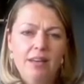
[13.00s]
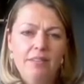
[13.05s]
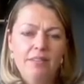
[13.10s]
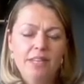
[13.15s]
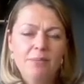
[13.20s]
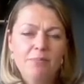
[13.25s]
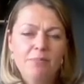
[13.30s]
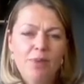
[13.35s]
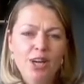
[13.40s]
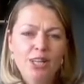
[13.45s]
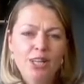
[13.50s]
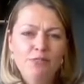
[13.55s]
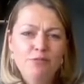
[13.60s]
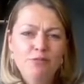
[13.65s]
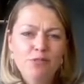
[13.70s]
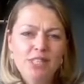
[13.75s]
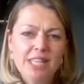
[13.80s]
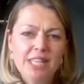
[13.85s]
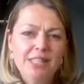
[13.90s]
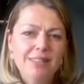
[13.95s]
The demand for
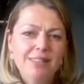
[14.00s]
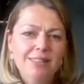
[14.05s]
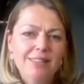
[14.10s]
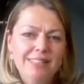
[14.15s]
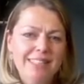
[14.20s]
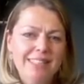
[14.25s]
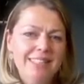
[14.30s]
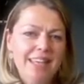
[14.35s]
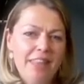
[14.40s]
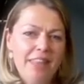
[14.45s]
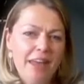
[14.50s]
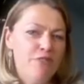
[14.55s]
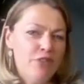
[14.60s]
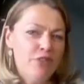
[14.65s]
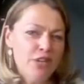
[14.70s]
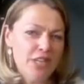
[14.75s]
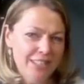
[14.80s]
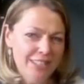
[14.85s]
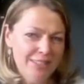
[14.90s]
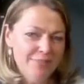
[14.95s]
skills in South
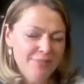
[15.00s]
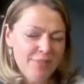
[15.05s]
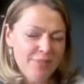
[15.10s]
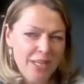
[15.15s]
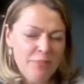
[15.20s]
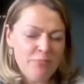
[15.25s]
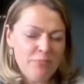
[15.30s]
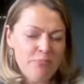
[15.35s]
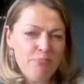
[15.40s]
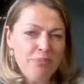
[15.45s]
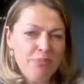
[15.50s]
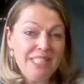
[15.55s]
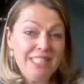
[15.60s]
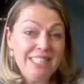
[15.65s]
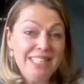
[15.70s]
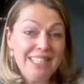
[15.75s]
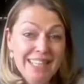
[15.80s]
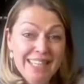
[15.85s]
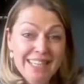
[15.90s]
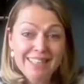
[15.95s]
Africa, and in
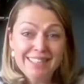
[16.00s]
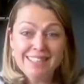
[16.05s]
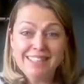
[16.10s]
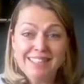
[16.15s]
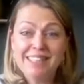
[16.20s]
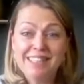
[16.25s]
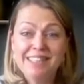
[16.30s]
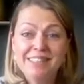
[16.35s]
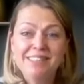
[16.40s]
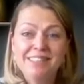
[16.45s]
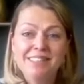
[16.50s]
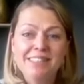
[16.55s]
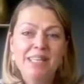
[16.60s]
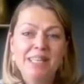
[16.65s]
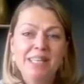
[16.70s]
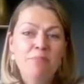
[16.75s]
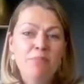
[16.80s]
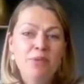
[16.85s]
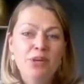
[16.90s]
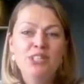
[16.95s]
particular skills
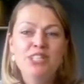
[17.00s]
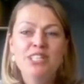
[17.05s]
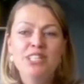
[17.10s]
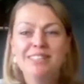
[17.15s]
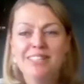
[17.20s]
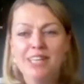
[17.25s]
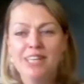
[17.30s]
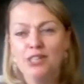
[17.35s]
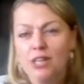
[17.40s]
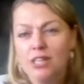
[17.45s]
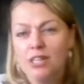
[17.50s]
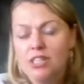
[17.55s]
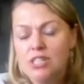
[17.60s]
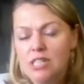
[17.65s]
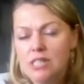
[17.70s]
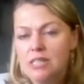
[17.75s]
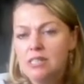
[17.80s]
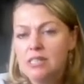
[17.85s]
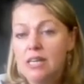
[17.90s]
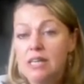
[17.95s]
in emerging
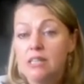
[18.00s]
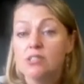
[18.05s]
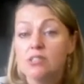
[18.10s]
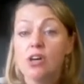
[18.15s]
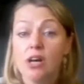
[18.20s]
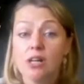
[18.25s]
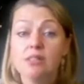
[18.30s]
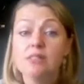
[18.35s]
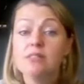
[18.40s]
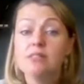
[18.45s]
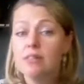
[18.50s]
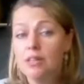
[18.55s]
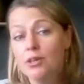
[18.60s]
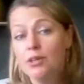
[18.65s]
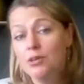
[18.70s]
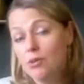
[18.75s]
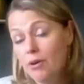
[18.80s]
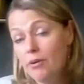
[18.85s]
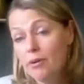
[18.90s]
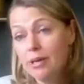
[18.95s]
technologies, is constantly
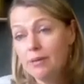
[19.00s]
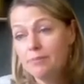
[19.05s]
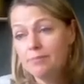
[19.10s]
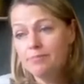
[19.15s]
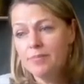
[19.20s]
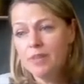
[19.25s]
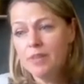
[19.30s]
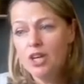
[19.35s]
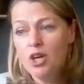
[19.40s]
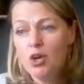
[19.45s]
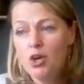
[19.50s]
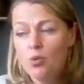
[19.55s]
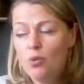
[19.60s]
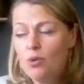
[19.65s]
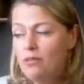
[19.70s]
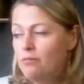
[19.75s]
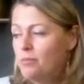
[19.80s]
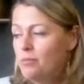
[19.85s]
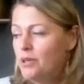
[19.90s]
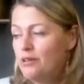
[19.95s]
growing.
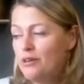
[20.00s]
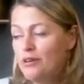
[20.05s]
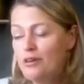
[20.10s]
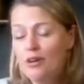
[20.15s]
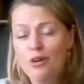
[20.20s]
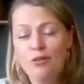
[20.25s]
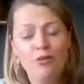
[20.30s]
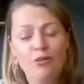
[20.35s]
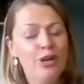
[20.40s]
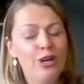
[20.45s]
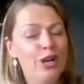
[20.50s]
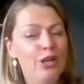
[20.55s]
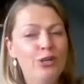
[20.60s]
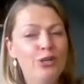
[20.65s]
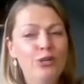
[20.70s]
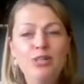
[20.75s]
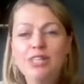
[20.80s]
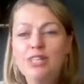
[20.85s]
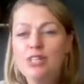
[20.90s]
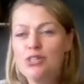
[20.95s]
We've been
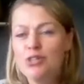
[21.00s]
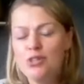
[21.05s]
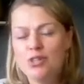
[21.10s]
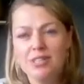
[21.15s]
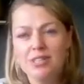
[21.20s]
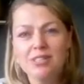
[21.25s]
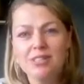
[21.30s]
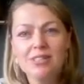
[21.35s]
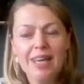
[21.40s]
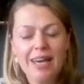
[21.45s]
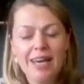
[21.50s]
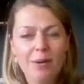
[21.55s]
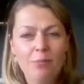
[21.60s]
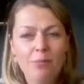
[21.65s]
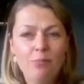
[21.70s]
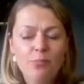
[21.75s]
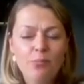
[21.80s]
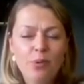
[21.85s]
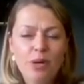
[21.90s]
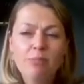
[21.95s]
alluding to this
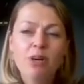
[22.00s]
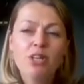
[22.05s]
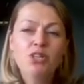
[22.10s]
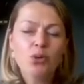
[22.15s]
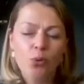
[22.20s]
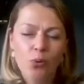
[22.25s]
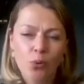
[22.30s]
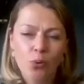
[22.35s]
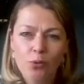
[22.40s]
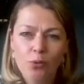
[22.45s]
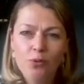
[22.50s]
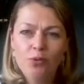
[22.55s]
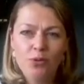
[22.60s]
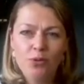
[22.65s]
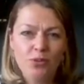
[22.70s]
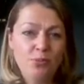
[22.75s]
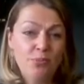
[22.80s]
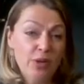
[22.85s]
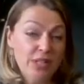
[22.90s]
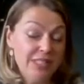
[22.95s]
pretty much all through
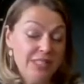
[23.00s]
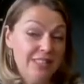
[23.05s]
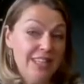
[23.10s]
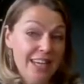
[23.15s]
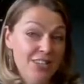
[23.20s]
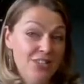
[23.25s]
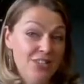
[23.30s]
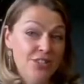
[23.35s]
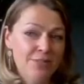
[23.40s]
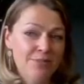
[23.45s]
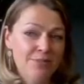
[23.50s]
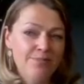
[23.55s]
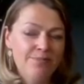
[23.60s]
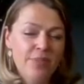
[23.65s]
this presentation.